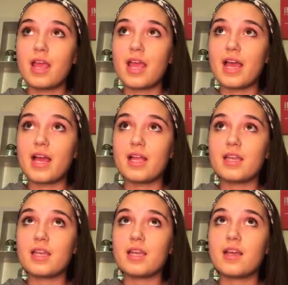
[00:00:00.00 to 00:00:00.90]

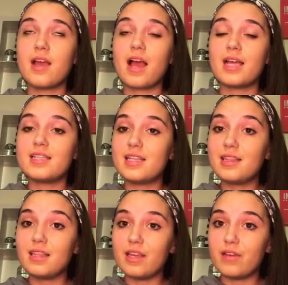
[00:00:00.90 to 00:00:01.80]
And I
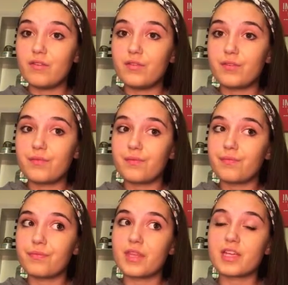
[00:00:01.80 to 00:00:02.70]
did live
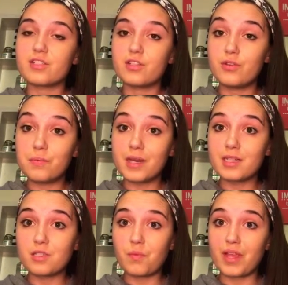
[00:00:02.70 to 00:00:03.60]
like 2
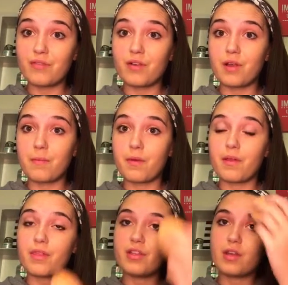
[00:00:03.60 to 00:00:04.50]
minutes away from
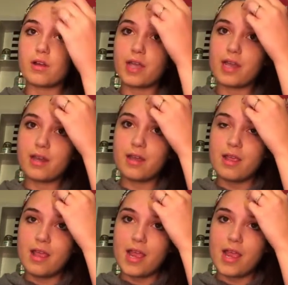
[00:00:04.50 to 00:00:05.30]
the Dunkin'.